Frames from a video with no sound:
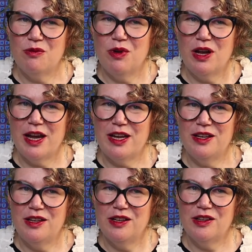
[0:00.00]

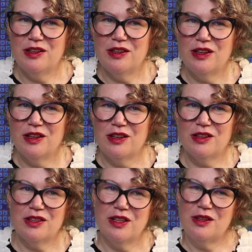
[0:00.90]
a
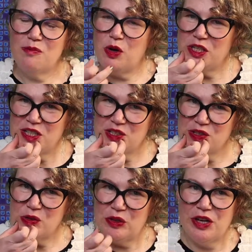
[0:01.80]
politician
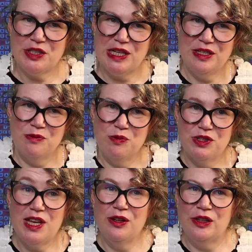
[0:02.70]
called Huskisson was
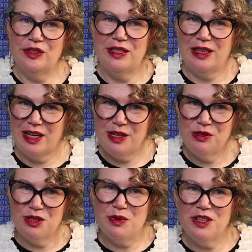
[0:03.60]
killed. He was
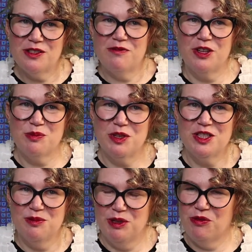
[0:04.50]
the first person
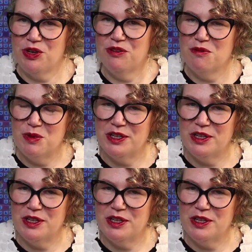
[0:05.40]
to be run over by a